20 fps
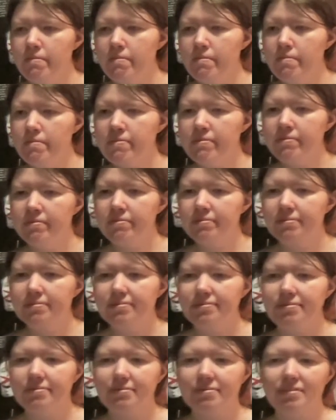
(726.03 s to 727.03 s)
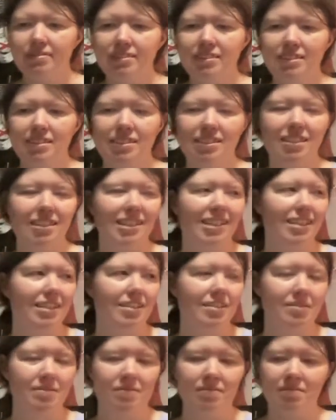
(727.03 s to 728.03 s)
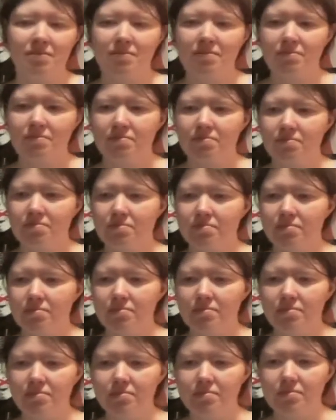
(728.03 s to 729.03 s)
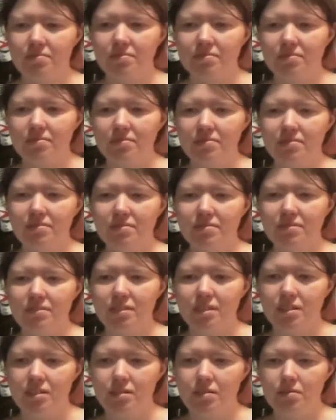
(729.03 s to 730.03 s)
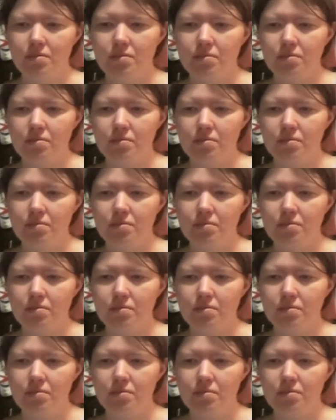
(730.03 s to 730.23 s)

The person shown says nothing.